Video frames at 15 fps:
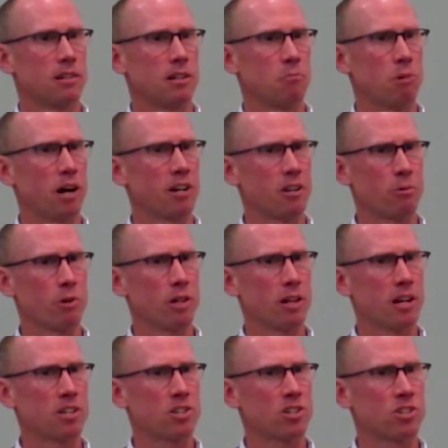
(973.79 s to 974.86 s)
about your
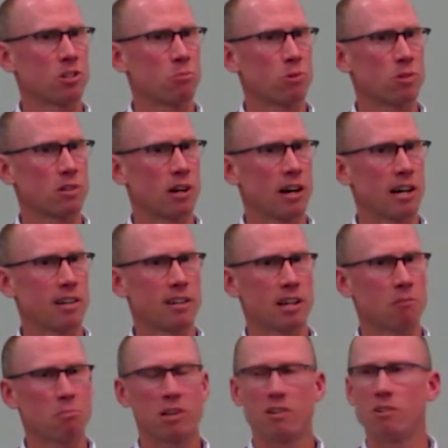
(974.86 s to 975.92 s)
relationship with God,
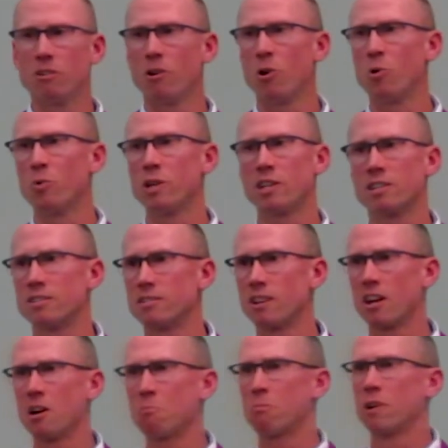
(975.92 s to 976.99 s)
let me know. We can
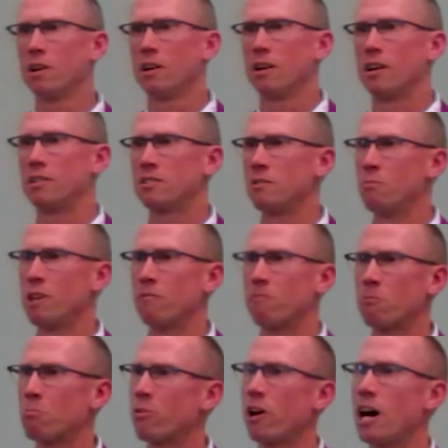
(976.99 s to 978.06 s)
set up uh, to meet
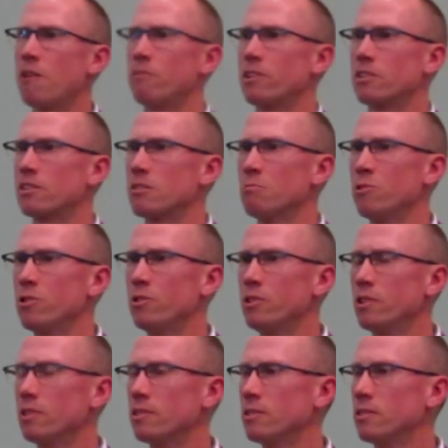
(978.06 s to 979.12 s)
for private communion.